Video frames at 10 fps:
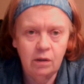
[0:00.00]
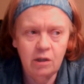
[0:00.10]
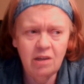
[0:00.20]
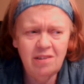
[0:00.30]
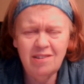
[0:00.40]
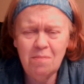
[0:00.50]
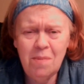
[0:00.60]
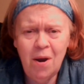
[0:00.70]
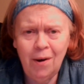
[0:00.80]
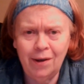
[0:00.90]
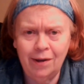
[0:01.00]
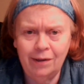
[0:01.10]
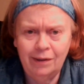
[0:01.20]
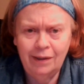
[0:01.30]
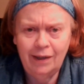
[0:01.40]
This is
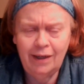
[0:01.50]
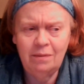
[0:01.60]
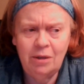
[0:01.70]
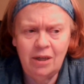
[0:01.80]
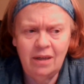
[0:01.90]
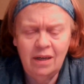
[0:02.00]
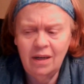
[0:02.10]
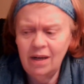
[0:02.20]
America. I mean,